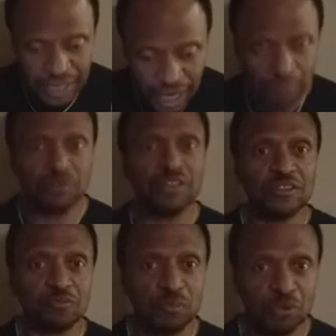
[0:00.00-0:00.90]
up to
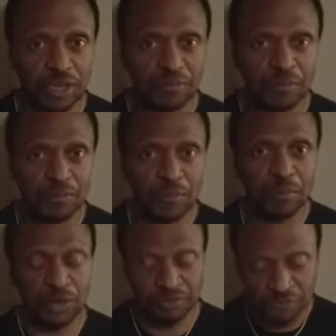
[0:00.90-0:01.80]
this point.
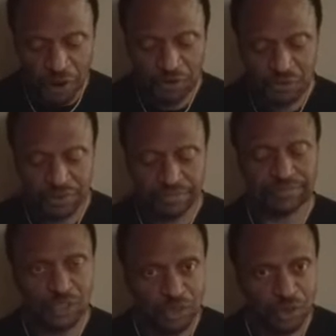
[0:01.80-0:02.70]
But first,
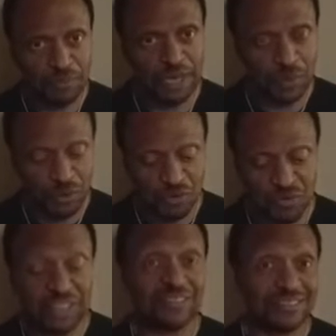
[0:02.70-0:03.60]
you know me, I want to
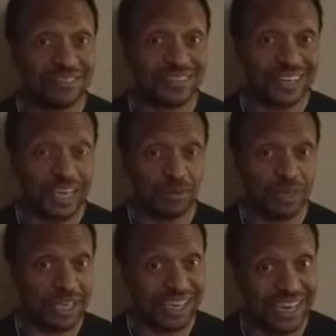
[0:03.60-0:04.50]
read this disclaimer
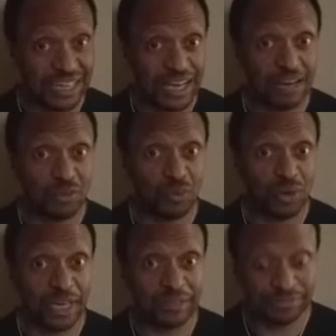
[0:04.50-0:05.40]
and get it out of the
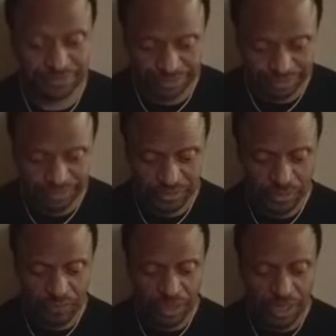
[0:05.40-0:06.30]
way.
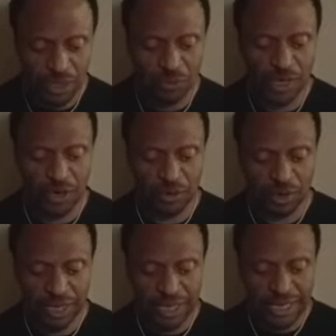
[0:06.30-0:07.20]
Here we go.
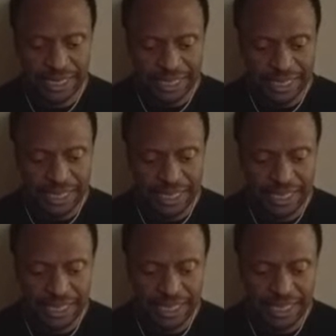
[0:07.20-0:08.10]

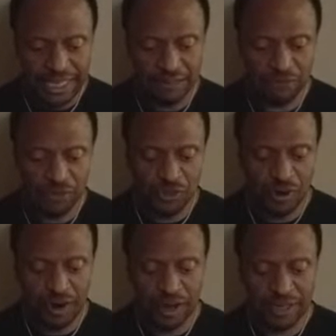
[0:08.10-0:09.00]
If you
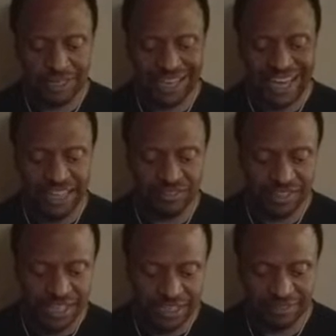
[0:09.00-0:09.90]
are under
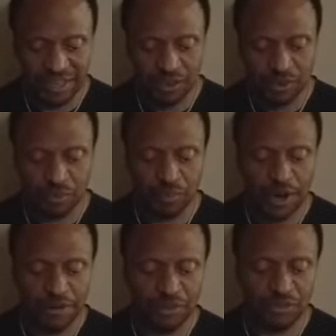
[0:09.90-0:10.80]
18, tell your
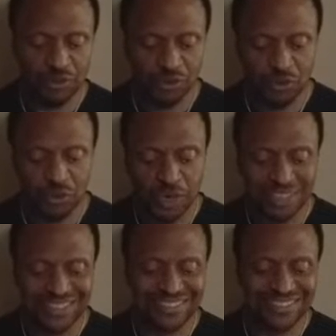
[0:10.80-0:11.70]
parents you are doing
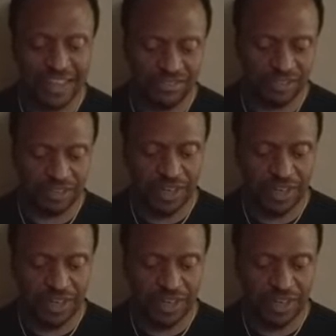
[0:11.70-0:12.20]
this session.